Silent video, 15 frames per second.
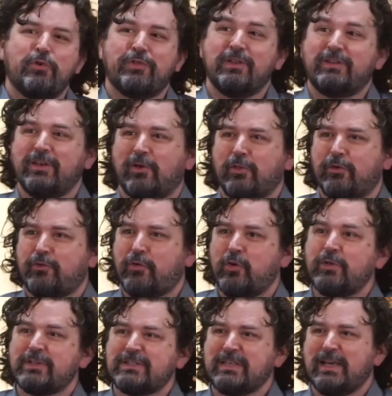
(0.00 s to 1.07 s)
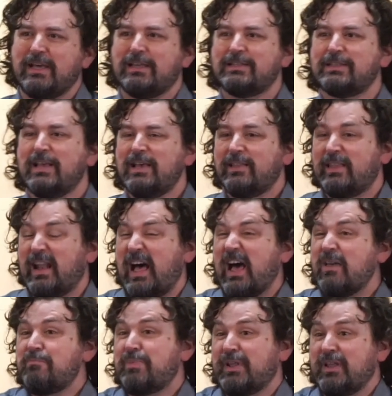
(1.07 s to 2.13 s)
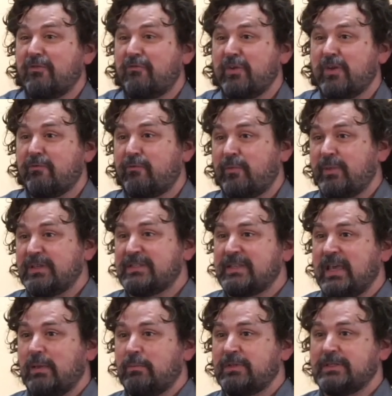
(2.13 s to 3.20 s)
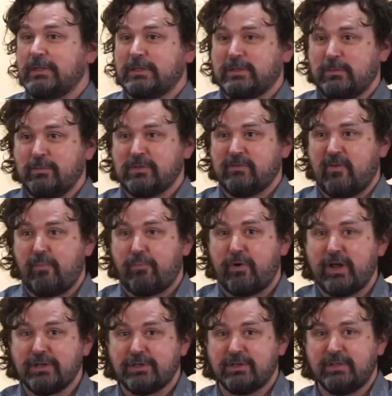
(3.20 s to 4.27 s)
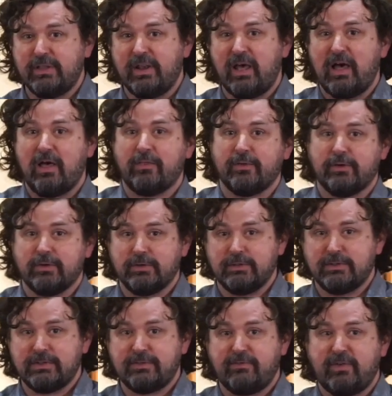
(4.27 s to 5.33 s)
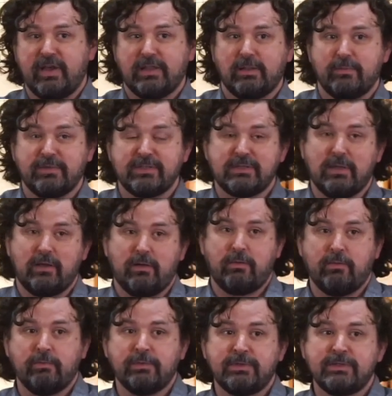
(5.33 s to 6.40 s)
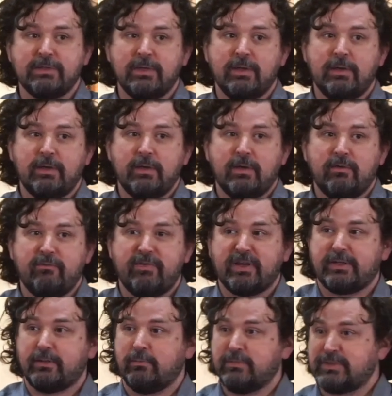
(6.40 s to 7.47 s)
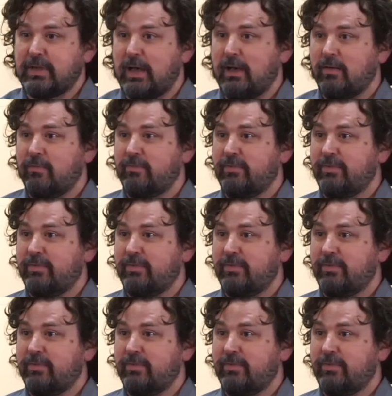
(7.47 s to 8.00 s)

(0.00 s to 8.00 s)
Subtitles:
until the truth says that I benefit from the same systems of oppression that others find themselves victims of.